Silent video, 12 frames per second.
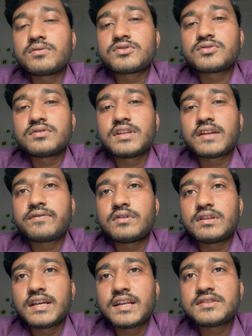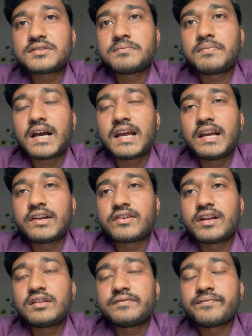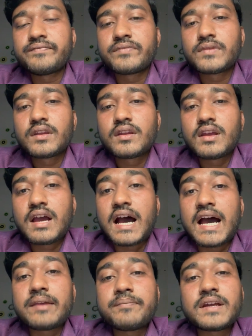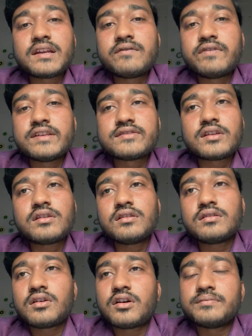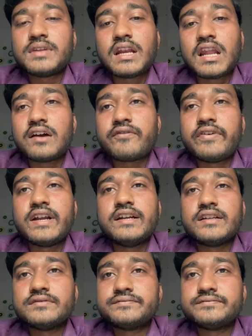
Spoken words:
So therefore there is bilateral hyperinflation of the lung field.